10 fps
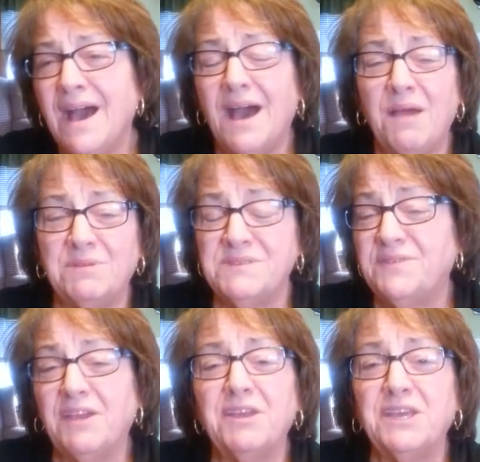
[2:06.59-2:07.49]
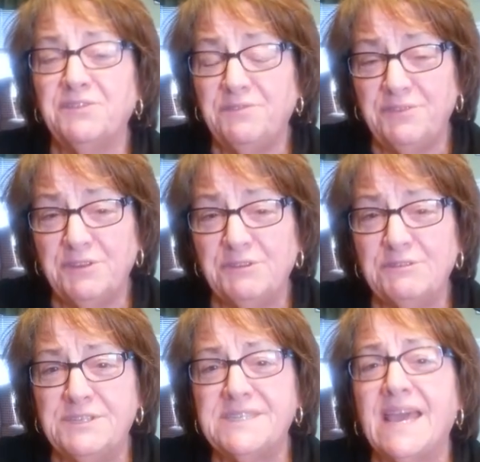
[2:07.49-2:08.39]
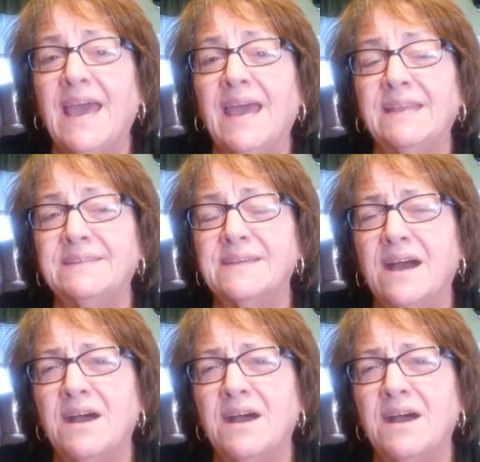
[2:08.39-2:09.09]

I was very confused, and